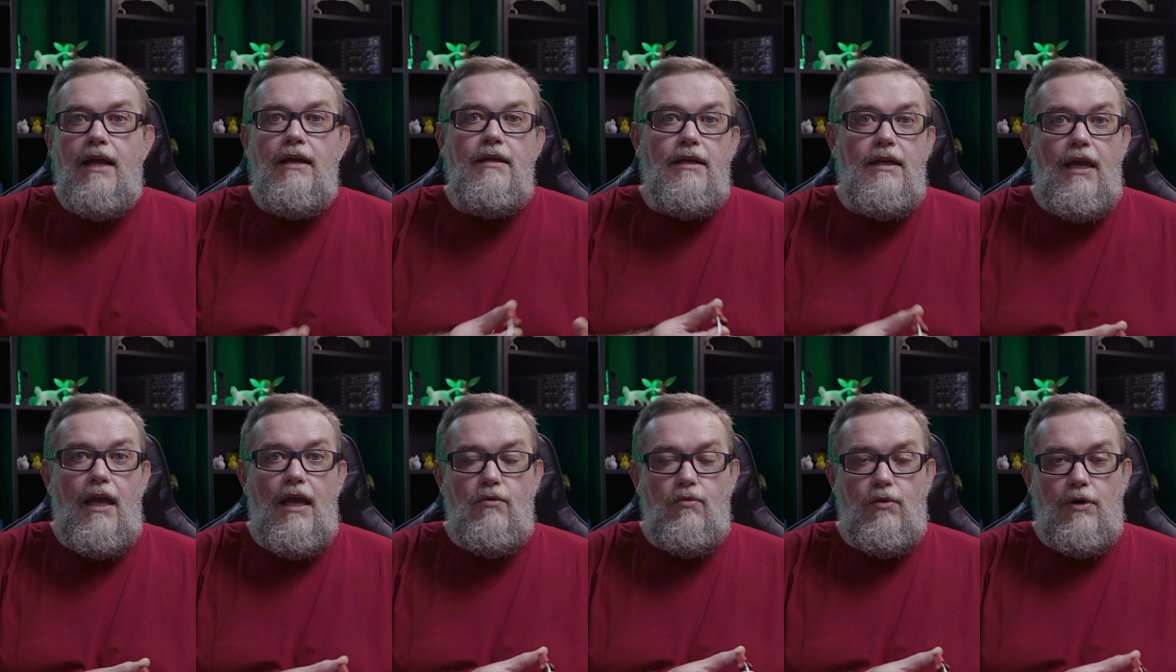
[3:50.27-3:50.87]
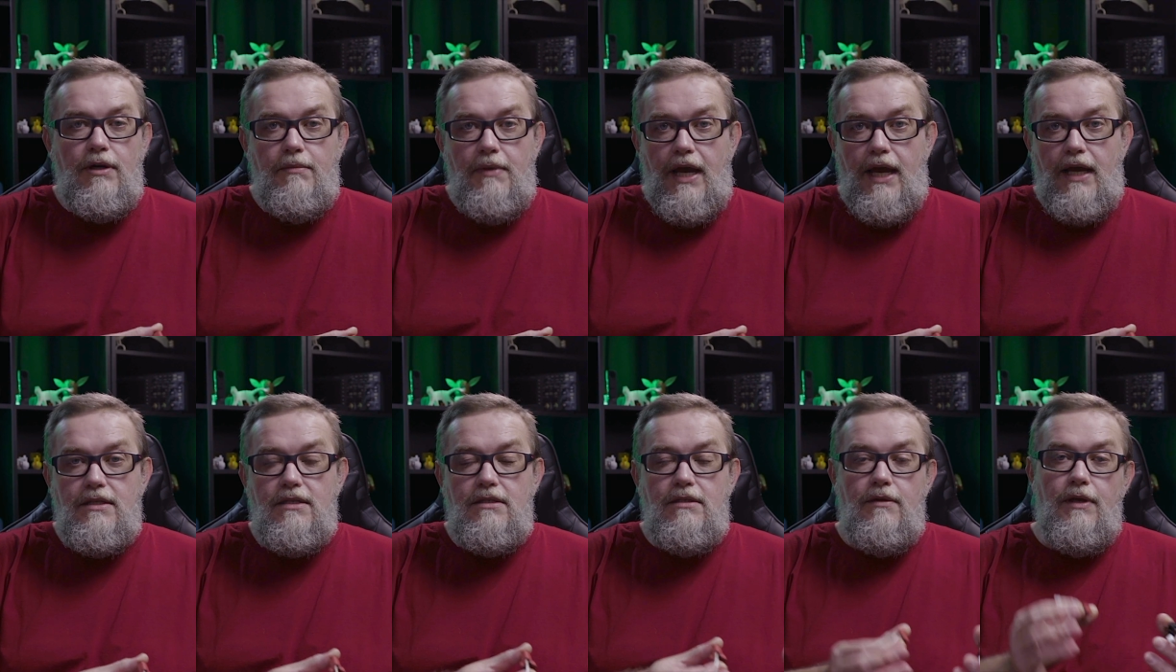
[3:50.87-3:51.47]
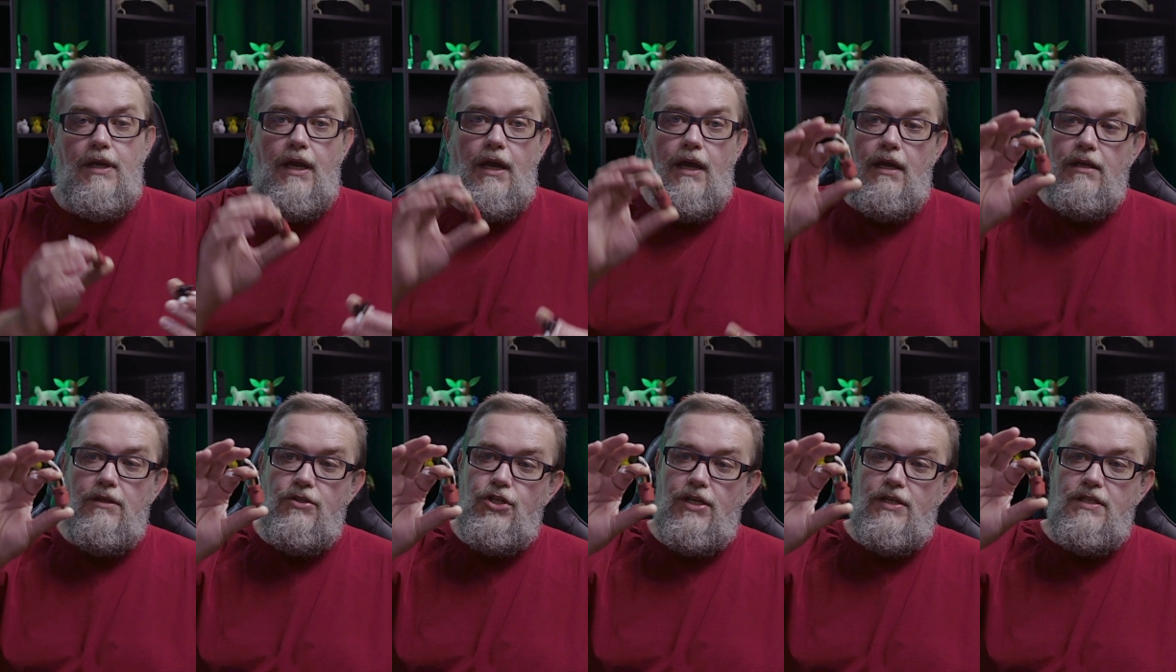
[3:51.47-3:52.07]
and K1 Max
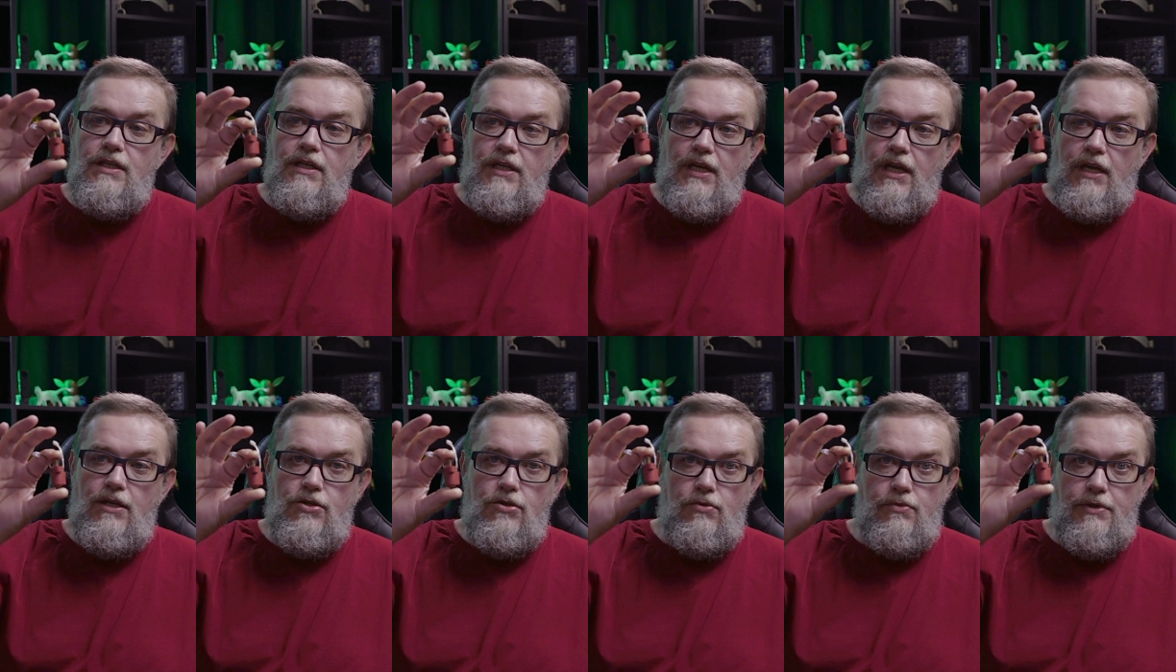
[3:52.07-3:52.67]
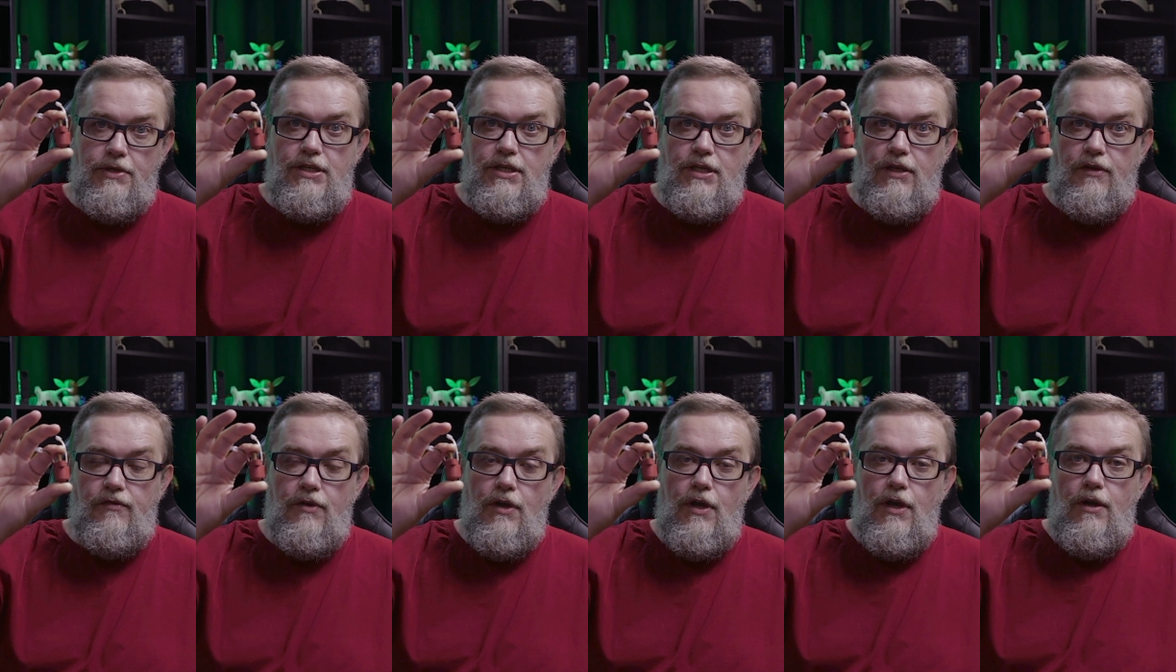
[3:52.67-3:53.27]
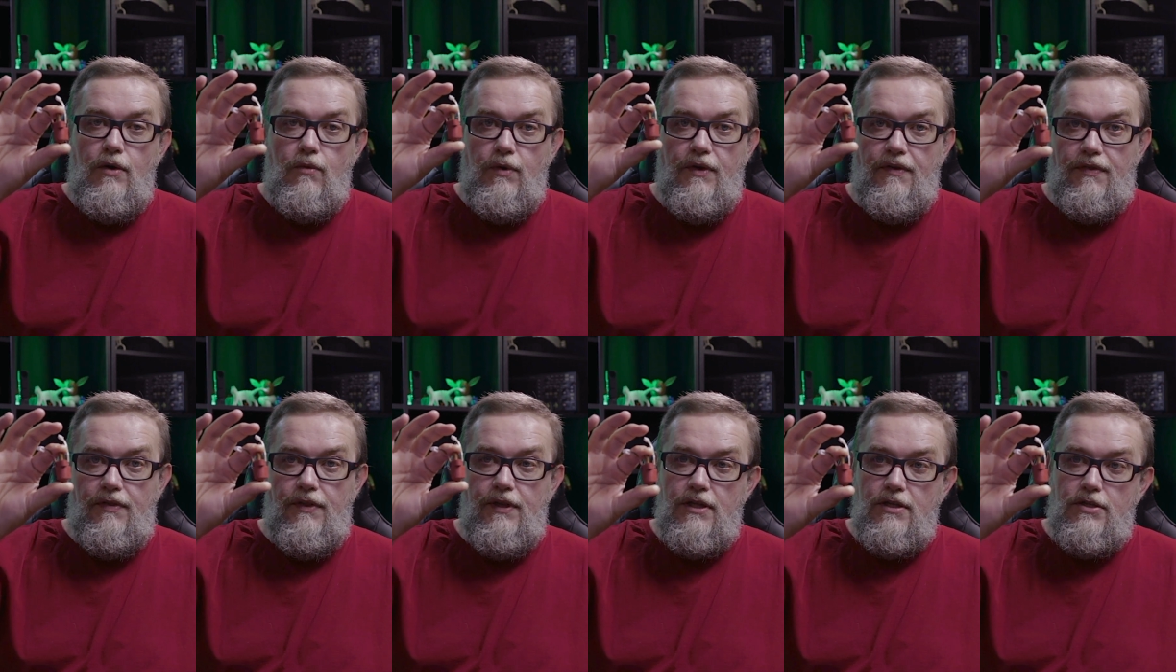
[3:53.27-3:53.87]
uh, just in case you receive
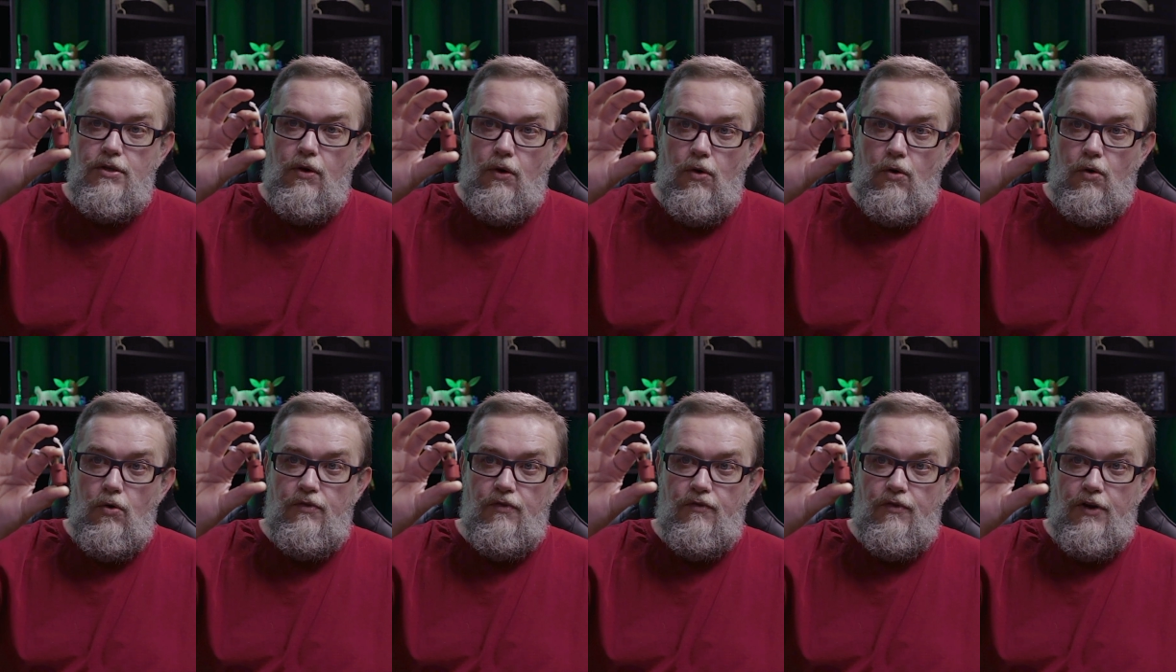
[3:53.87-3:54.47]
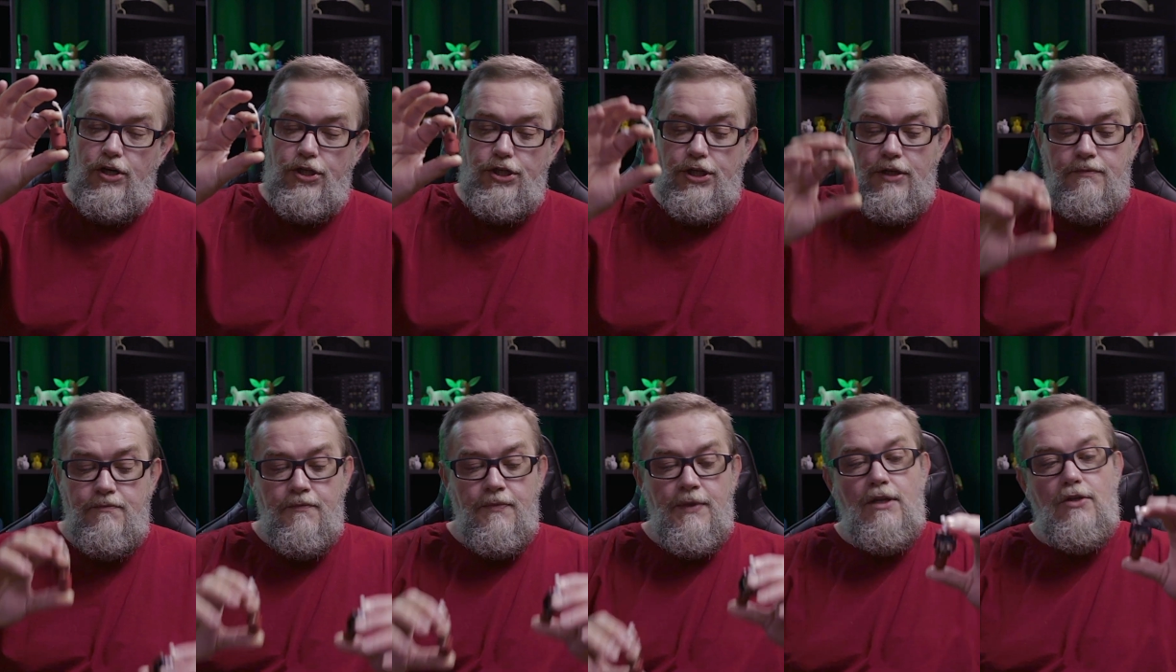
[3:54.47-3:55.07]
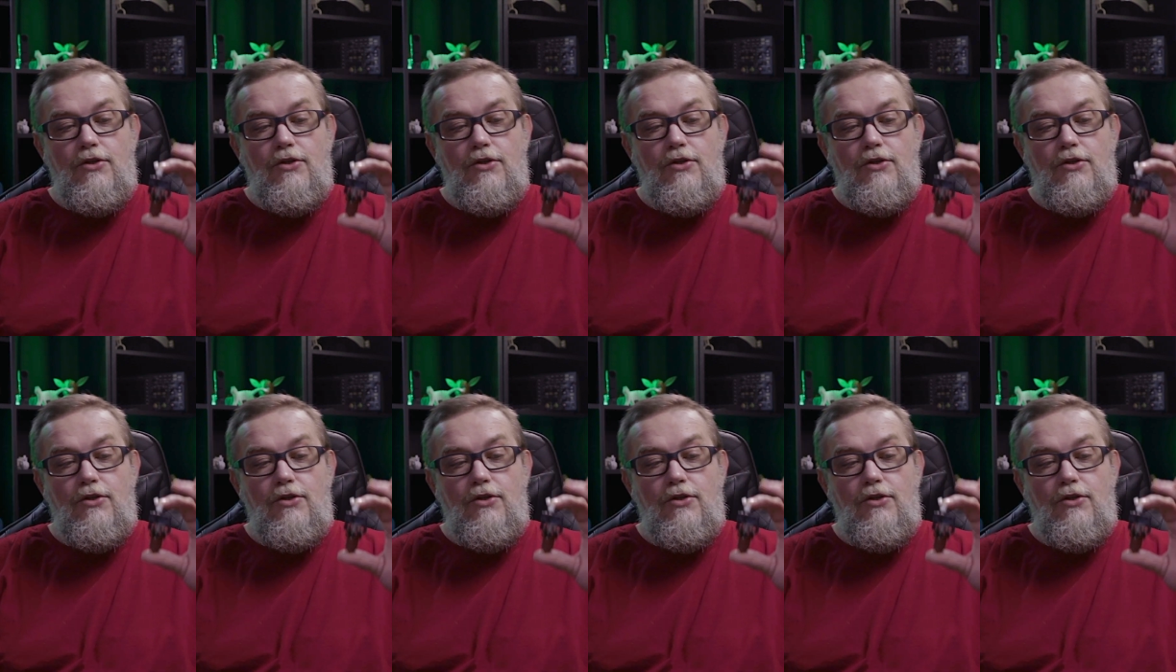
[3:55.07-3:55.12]
with this old version.